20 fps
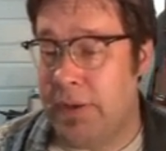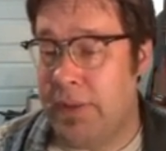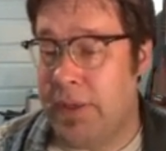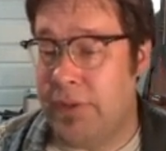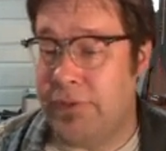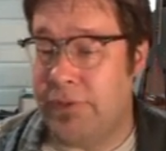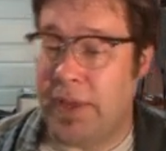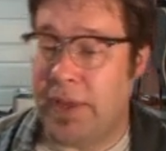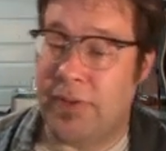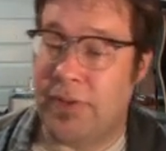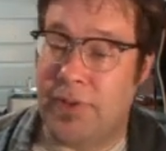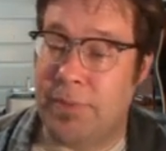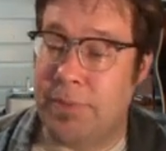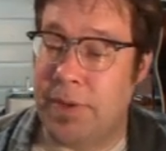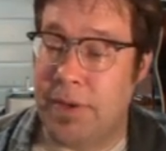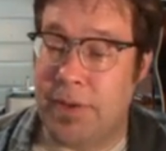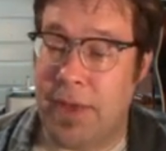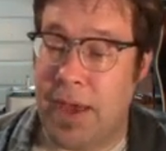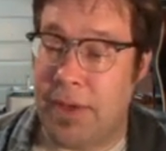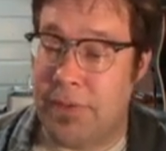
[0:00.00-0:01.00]
they sentenced him to
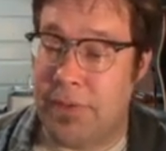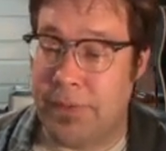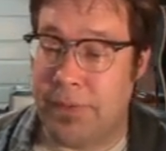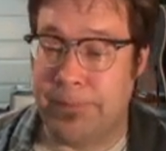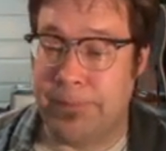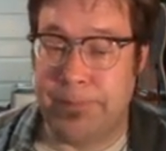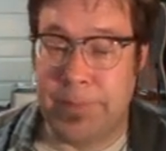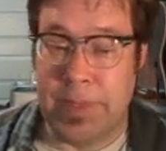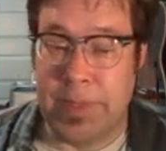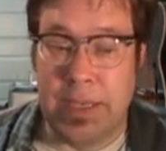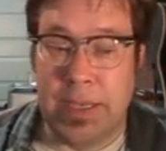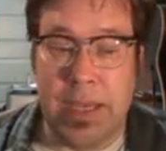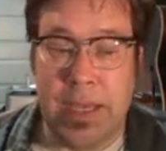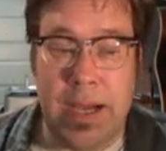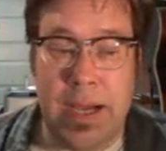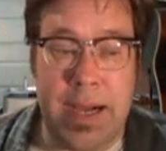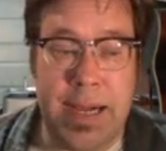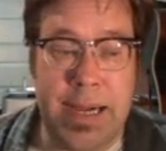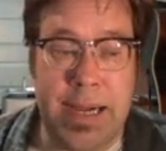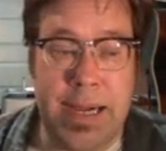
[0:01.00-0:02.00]
death.
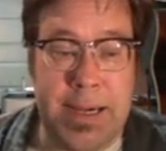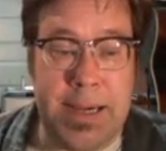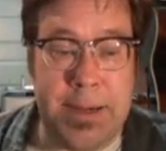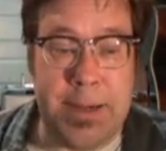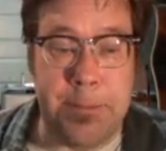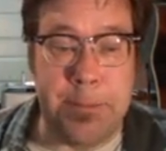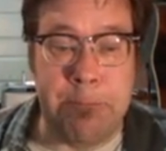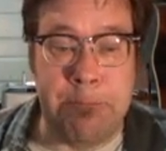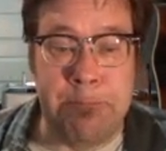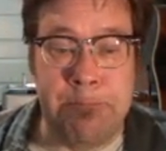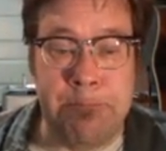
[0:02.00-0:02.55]
Um,